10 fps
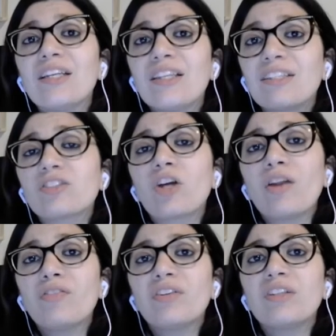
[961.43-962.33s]
this
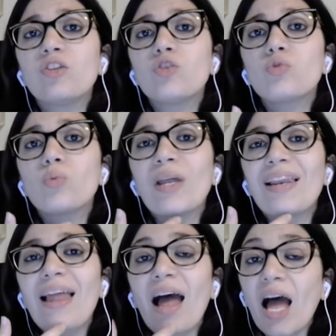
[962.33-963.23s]
confidence
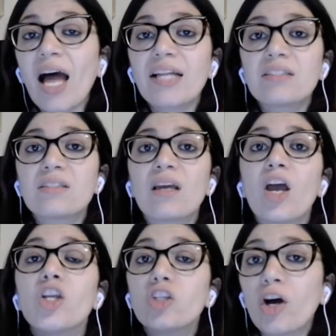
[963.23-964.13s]
will add
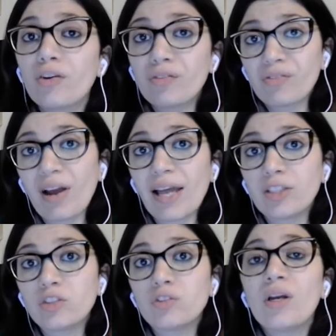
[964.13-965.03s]
a lot of
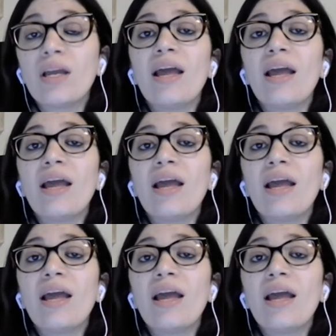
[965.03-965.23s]
value